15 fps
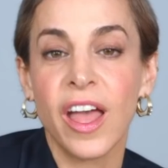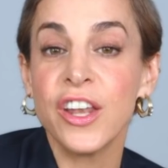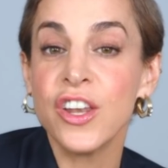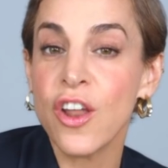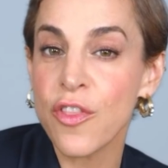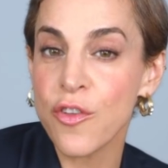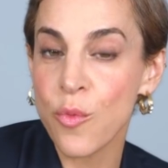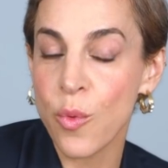
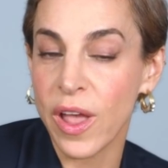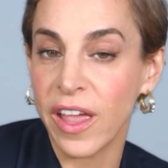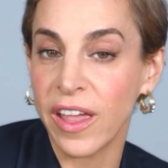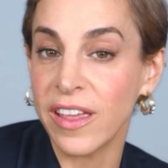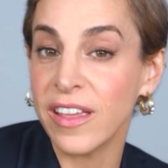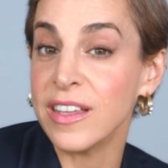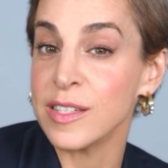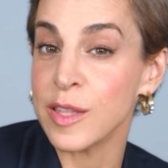Another
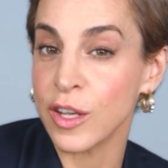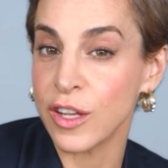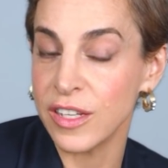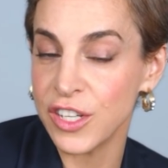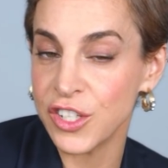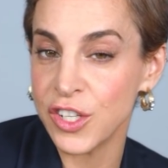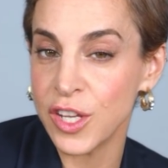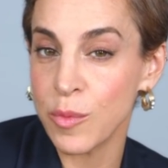way is the
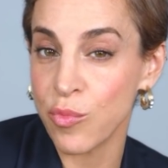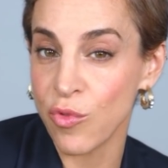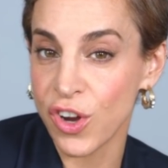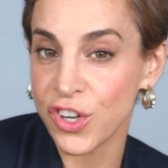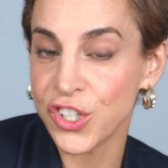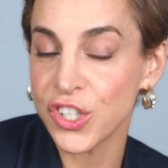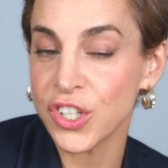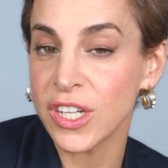Conditioning
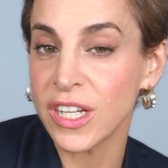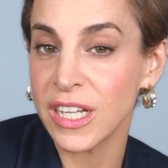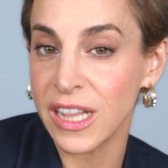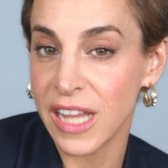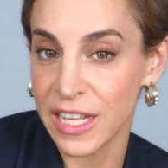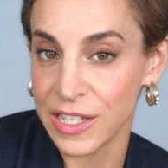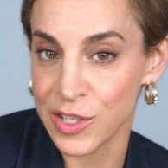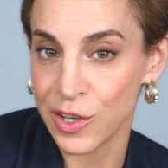Brush
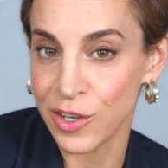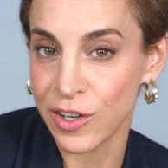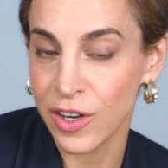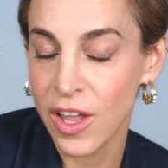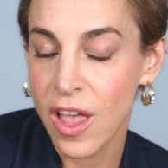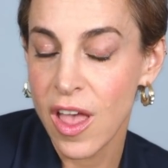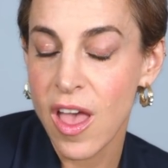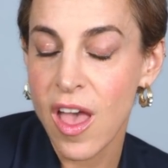Cleanser.
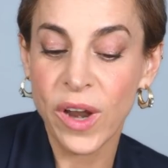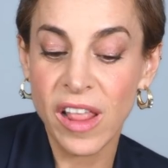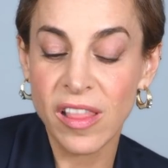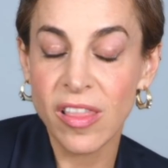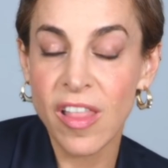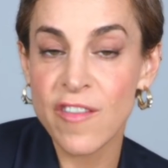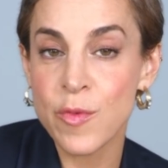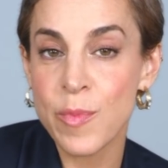What I
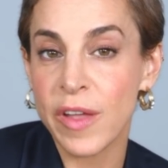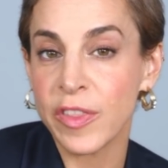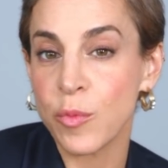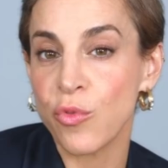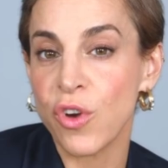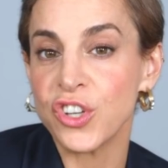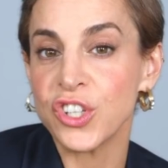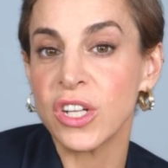love about the
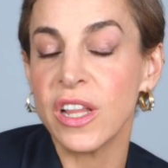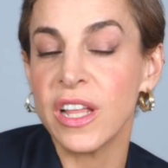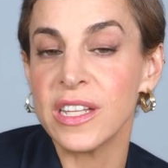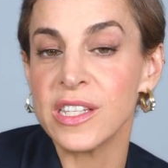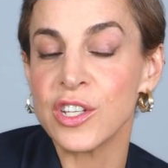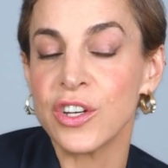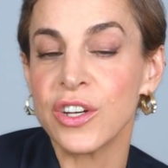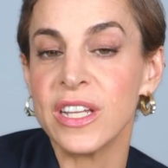brush
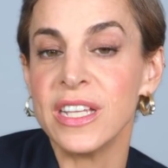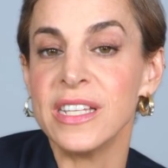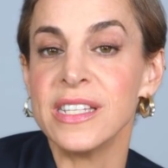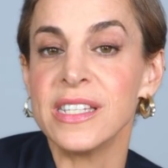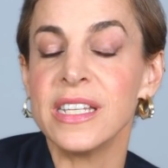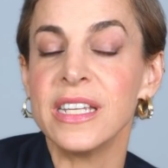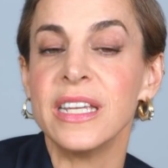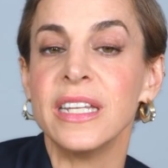cleanser
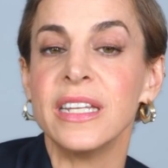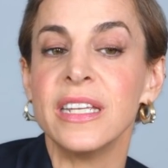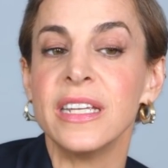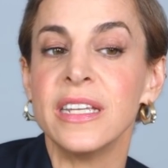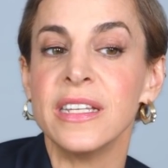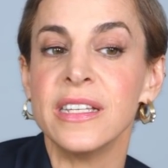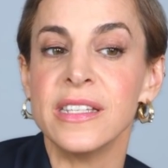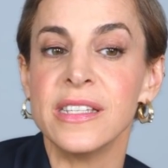is it
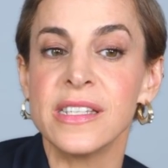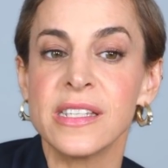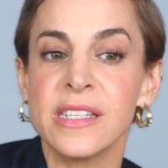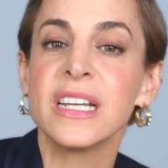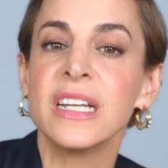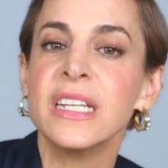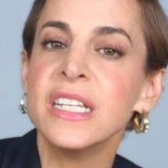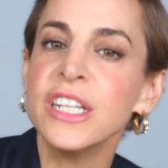
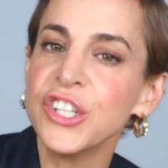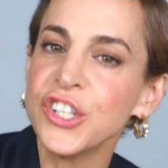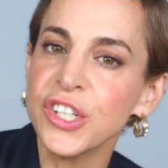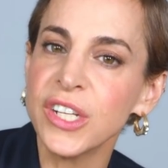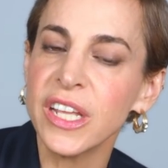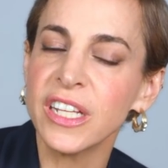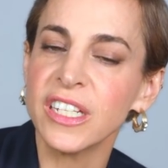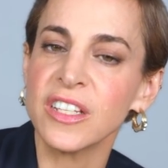is
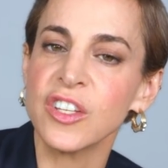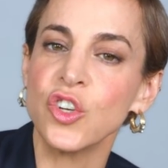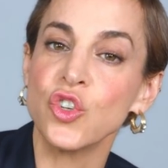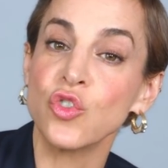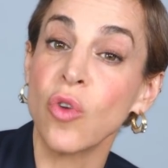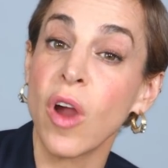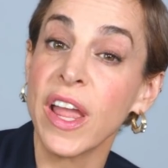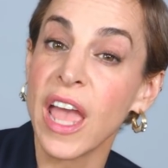conditioning. It doesn't
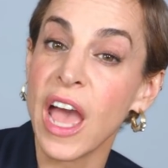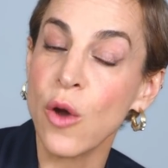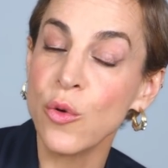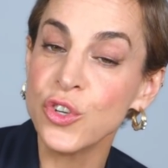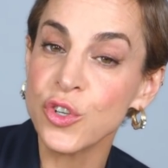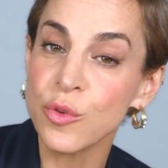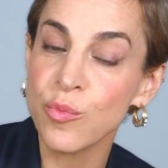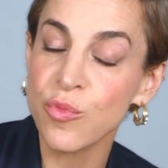dry
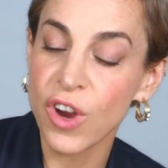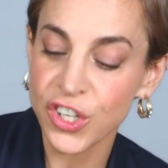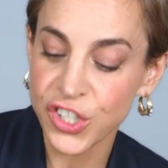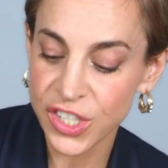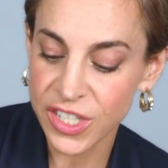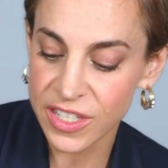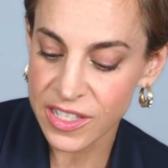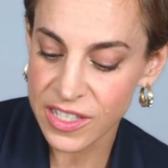out your
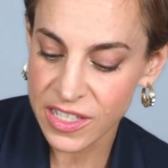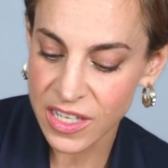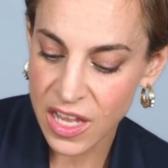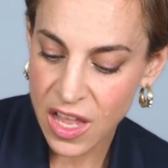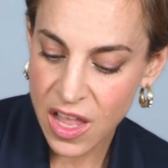brushes.